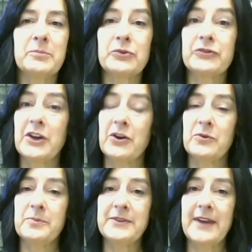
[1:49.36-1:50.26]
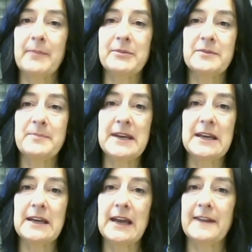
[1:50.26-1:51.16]
Pulte Homes happened to
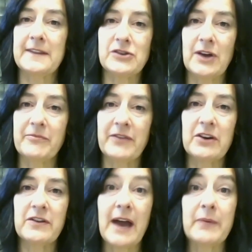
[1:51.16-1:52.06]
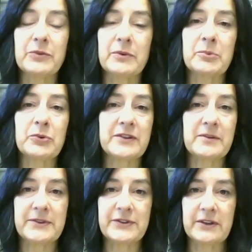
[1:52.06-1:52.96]
be at the job fair. That was when Pulte
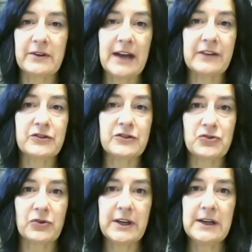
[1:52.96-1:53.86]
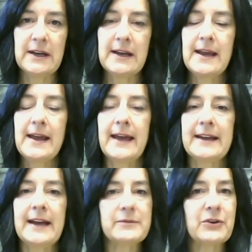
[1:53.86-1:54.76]
was still out of Detroit, and I
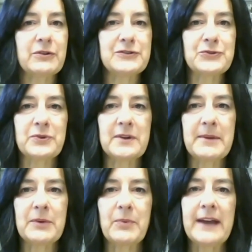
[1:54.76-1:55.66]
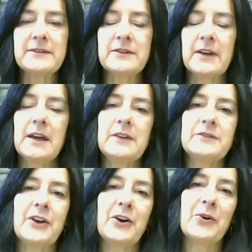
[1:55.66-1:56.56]
went to school in the Midwest.
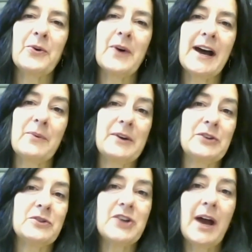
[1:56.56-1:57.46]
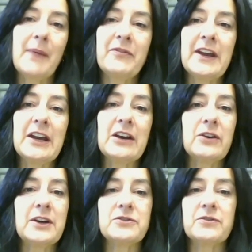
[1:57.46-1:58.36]
So I went to a job
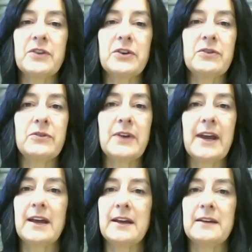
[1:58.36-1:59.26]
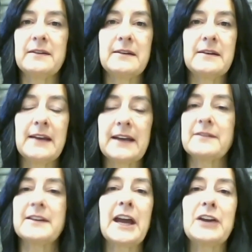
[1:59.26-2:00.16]
fair, interviewed, and next
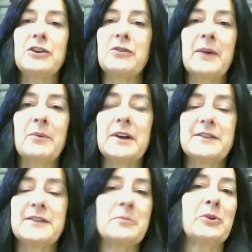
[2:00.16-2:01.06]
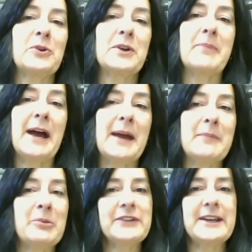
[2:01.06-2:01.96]
thing I knew, I was employed by
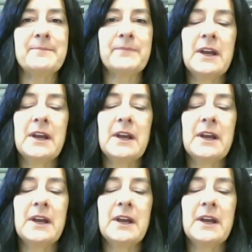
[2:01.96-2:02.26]
Pulte.